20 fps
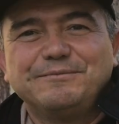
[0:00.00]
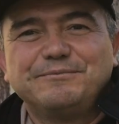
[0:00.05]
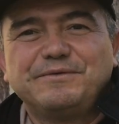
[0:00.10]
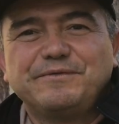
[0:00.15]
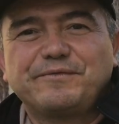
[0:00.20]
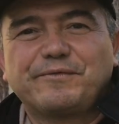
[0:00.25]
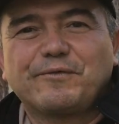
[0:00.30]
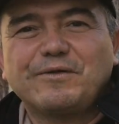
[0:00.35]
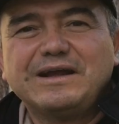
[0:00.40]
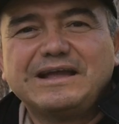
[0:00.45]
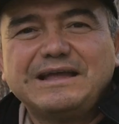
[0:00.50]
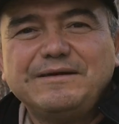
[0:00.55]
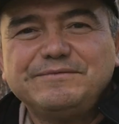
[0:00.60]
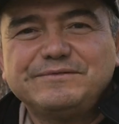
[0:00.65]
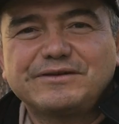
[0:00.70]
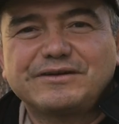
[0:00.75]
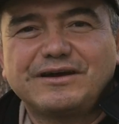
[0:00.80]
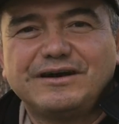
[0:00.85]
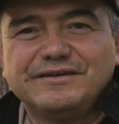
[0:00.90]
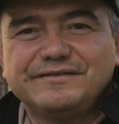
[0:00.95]
Before I came
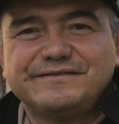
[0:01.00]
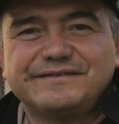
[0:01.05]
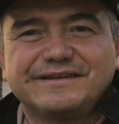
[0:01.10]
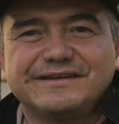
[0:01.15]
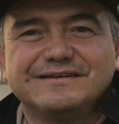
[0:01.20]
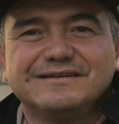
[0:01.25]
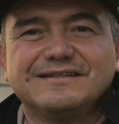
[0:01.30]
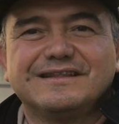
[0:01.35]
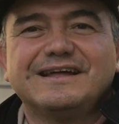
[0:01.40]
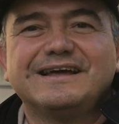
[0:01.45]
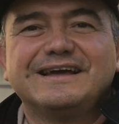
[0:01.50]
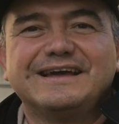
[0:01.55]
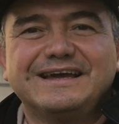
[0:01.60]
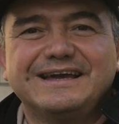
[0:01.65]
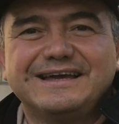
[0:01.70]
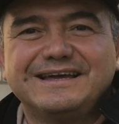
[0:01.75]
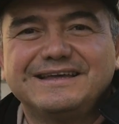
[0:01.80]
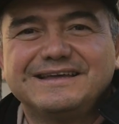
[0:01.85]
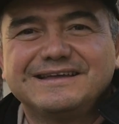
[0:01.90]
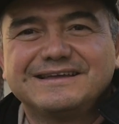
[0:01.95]
to Cal State
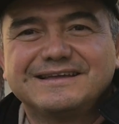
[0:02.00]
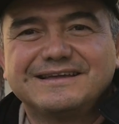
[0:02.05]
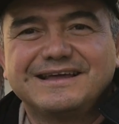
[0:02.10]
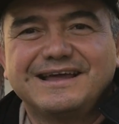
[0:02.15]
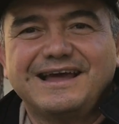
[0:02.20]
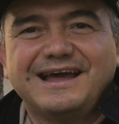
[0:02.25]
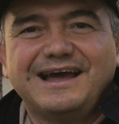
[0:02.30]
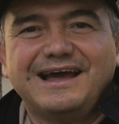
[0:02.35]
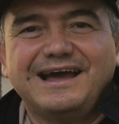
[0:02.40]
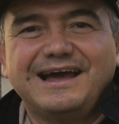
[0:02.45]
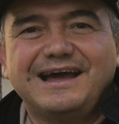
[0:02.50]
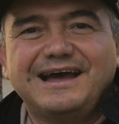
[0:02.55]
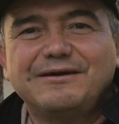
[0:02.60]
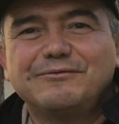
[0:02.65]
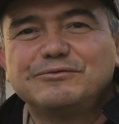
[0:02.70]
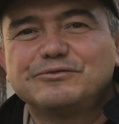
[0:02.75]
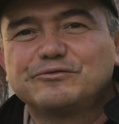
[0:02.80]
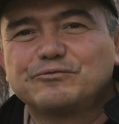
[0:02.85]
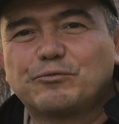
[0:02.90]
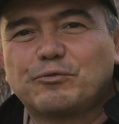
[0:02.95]
LA, I
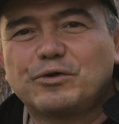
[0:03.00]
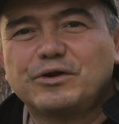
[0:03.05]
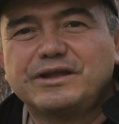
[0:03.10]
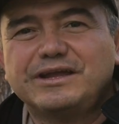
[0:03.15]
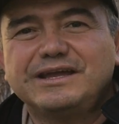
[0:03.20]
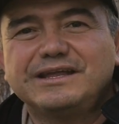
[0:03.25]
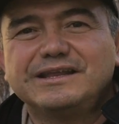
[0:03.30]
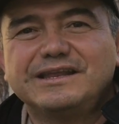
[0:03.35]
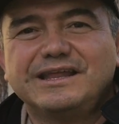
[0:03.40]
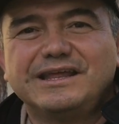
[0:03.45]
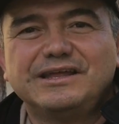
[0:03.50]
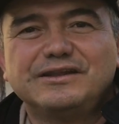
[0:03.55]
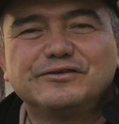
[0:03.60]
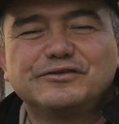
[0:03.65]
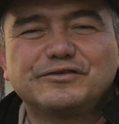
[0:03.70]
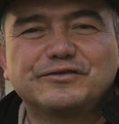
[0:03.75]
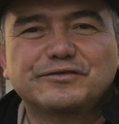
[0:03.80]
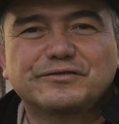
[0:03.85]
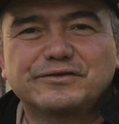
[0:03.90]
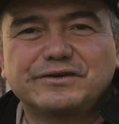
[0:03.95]
was working in the
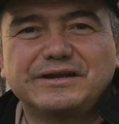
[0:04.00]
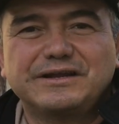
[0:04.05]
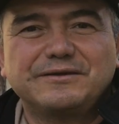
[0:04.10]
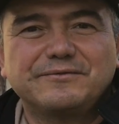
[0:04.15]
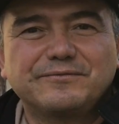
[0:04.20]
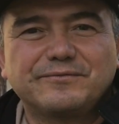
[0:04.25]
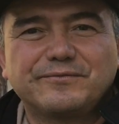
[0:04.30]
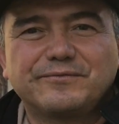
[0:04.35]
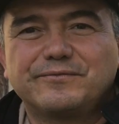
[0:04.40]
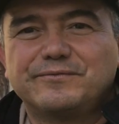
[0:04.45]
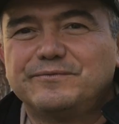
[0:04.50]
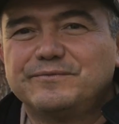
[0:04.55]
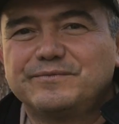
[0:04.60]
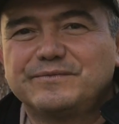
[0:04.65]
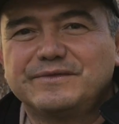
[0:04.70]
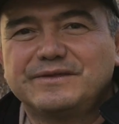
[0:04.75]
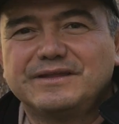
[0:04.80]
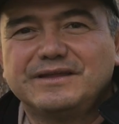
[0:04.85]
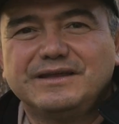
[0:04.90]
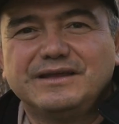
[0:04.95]
industry
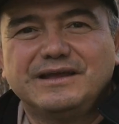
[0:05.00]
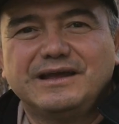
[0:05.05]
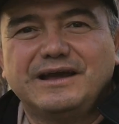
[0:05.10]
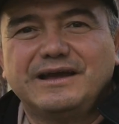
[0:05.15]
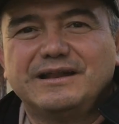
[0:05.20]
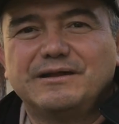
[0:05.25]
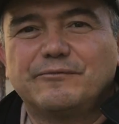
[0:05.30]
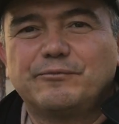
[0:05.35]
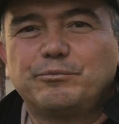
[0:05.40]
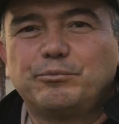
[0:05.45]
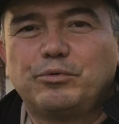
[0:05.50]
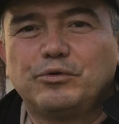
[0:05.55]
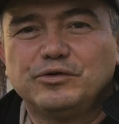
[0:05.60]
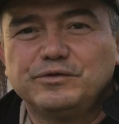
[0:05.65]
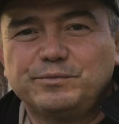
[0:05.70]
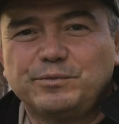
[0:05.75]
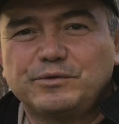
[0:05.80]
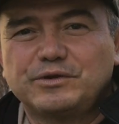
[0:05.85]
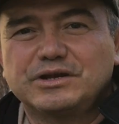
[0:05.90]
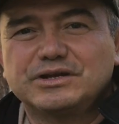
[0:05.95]
in a
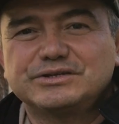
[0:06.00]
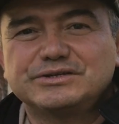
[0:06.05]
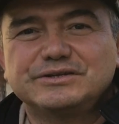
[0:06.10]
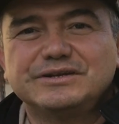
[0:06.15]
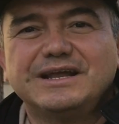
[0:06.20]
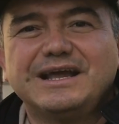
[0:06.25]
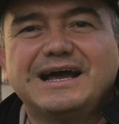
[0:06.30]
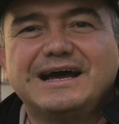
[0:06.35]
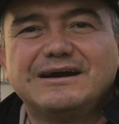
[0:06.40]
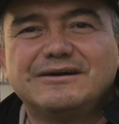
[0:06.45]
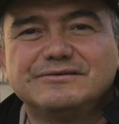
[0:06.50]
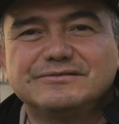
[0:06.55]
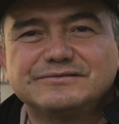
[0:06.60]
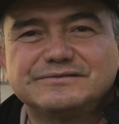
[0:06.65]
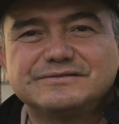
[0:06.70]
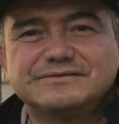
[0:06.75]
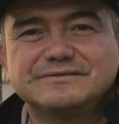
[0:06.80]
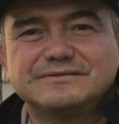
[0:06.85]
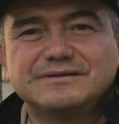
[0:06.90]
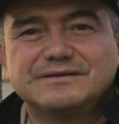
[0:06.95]
post-production house,
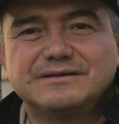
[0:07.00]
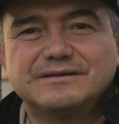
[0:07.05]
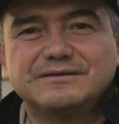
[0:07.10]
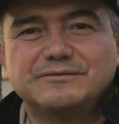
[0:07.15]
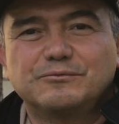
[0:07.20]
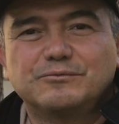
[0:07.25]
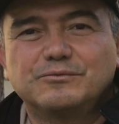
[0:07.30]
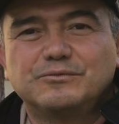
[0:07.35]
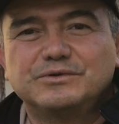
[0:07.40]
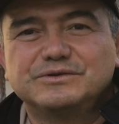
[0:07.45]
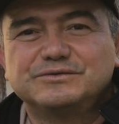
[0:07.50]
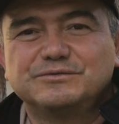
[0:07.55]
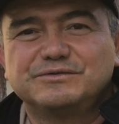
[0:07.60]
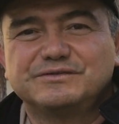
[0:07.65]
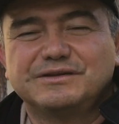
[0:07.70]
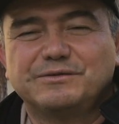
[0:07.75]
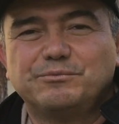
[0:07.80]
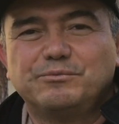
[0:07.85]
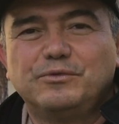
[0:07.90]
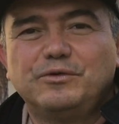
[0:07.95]
which was
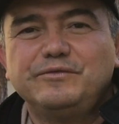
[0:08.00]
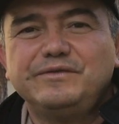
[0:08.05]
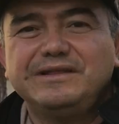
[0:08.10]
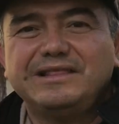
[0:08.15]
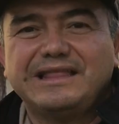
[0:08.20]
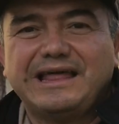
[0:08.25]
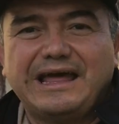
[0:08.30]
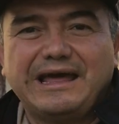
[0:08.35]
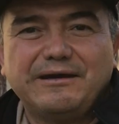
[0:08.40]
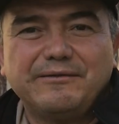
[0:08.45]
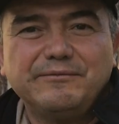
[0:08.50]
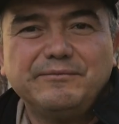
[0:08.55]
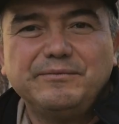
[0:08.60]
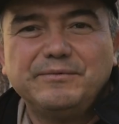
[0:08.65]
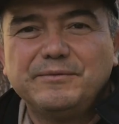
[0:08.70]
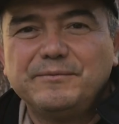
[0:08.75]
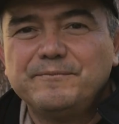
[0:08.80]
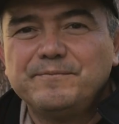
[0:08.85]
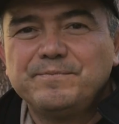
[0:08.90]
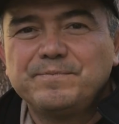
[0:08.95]
a movie lab
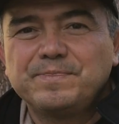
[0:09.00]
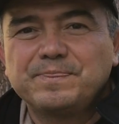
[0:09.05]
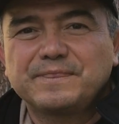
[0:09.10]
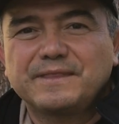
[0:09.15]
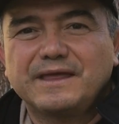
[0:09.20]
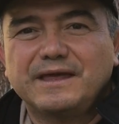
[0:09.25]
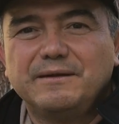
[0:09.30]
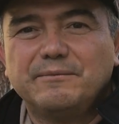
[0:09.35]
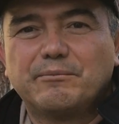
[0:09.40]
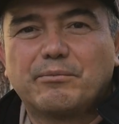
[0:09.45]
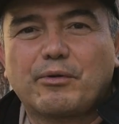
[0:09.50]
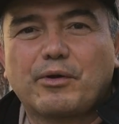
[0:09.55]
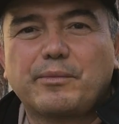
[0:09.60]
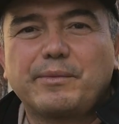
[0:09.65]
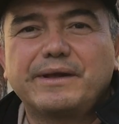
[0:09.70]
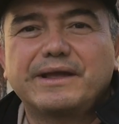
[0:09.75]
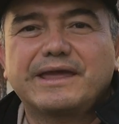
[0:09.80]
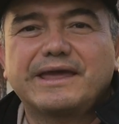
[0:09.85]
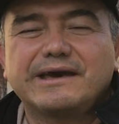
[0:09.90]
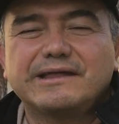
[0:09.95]
in
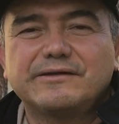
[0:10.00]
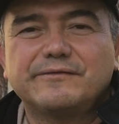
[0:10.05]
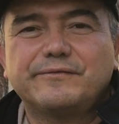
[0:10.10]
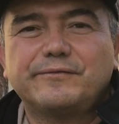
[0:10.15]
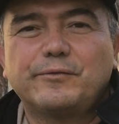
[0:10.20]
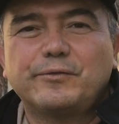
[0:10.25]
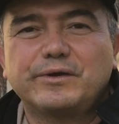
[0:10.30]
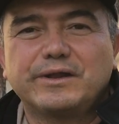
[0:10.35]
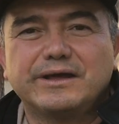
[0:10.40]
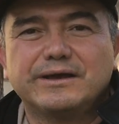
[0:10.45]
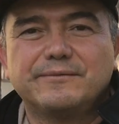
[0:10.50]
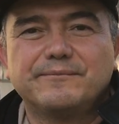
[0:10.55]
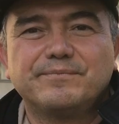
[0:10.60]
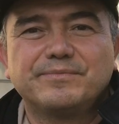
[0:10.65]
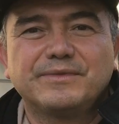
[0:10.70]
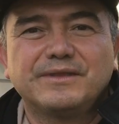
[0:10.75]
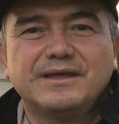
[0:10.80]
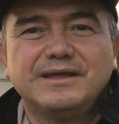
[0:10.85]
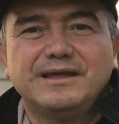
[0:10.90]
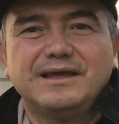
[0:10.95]
Burbank, California.
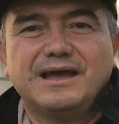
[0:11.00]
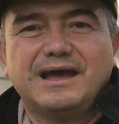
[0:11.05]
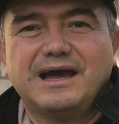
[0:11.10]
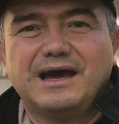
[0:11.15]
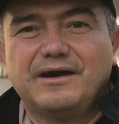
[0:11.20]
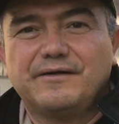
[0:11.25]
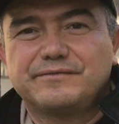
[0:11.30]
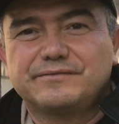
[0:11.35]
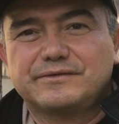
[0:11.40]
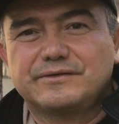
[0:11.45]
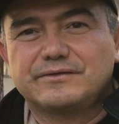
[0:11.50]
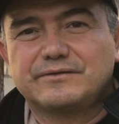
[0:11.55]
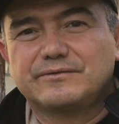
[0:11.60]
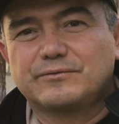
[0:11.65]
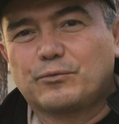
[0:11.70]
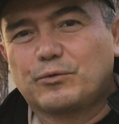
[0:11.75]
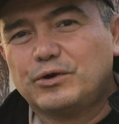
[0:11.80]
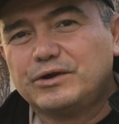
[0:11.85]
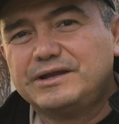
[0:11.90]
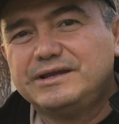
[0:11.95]
After
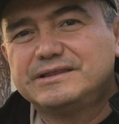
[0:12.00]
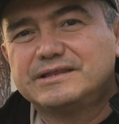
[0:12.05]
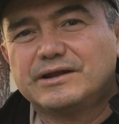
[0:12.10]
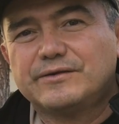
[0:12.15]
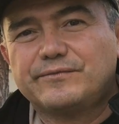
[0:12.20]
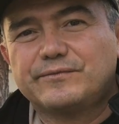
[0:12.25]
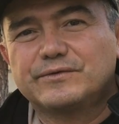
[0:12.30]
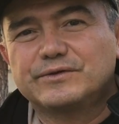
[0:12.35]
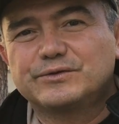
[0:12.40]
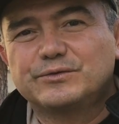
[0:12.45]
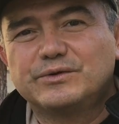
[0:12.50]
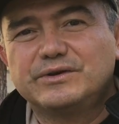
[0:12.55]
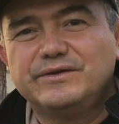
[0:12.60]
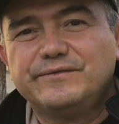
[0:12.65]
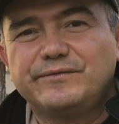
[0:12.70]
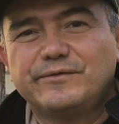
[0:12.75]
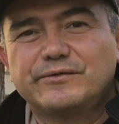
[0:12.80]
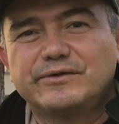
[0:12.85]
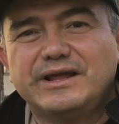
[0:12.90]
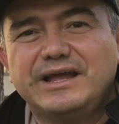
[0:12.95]
working there for
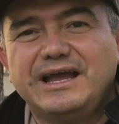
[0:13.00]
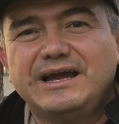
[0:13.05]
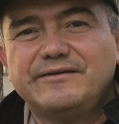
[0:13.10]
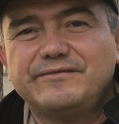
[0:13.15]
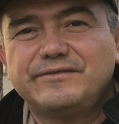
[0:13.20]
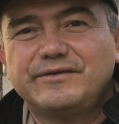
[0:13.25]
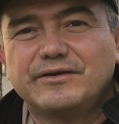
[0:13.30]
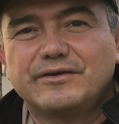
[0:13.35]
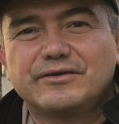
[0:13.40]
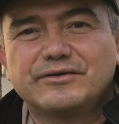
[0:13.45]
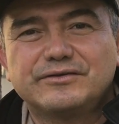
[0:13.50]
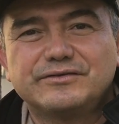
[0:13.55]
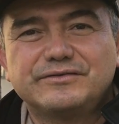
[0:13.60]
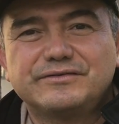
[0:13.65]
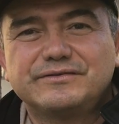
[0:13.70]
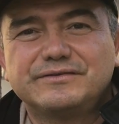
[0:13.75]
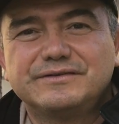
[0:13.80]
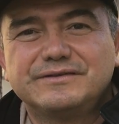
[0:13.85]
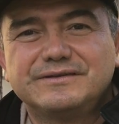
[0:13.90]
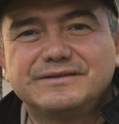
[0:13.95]
24 and a half years,
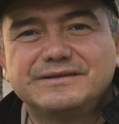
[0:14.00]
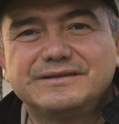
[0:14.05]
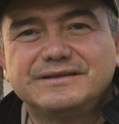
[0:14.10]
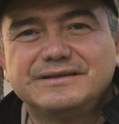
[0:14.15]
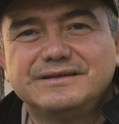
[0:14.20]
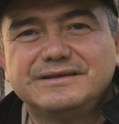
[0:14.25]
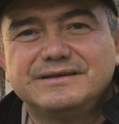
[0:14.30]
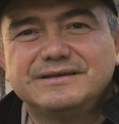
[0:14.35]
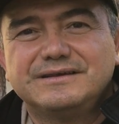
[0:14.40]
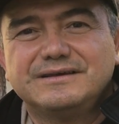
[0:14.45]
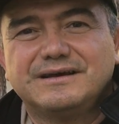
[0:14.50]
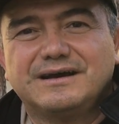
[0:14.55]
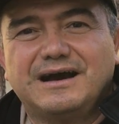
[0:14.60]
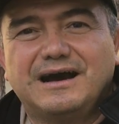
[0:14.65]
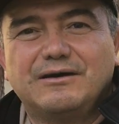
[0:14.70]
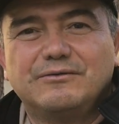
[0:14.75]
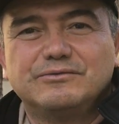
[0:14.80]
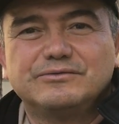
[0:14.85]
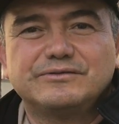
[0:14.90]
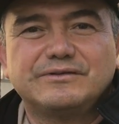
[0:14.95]

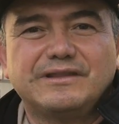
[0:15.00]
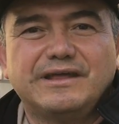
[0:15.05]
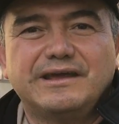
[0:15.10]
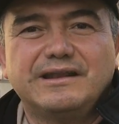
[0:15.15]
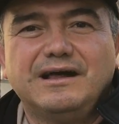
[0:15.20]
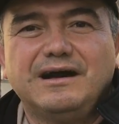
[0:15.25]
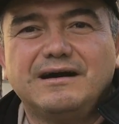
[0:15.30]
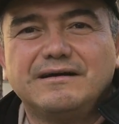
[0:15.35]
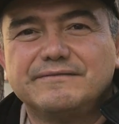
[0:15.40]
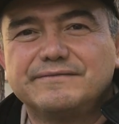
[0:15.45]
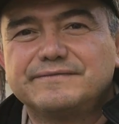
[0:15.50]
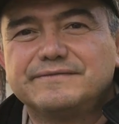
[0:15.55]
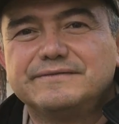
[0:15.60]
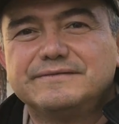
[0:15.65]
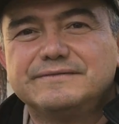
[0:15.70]
I was laid off.